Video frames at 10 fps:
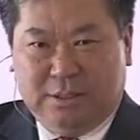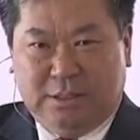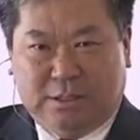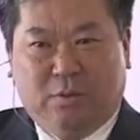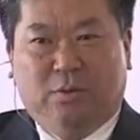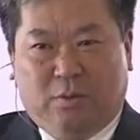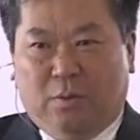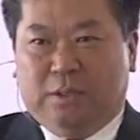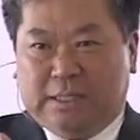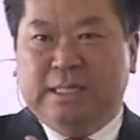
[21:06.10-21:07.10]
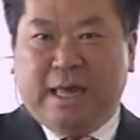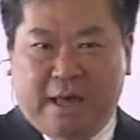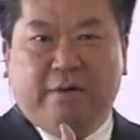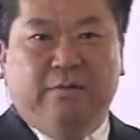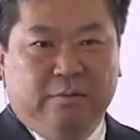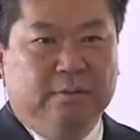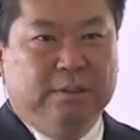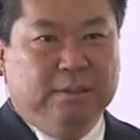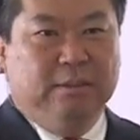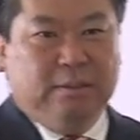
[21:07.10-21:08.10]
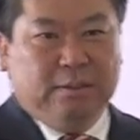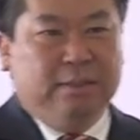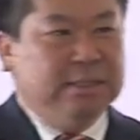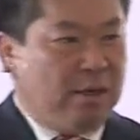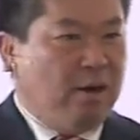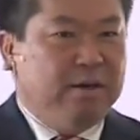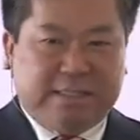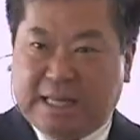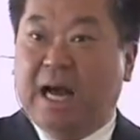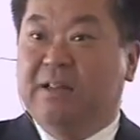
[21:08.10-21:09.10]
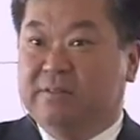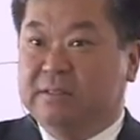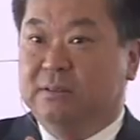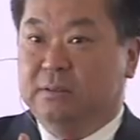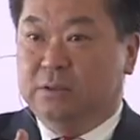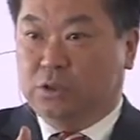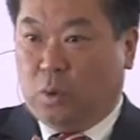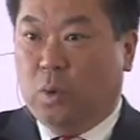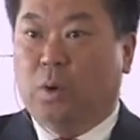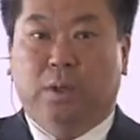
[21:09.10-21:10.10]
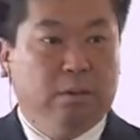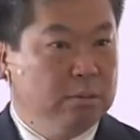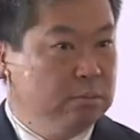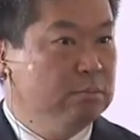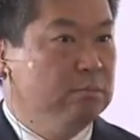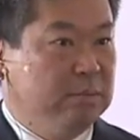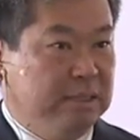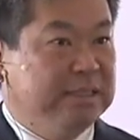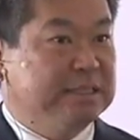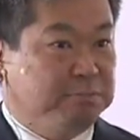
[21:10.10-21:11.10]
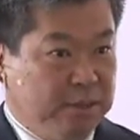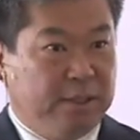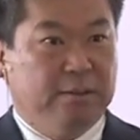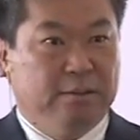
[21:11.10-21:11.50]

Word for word: So what does he have? His heart is kind of torn. It's split.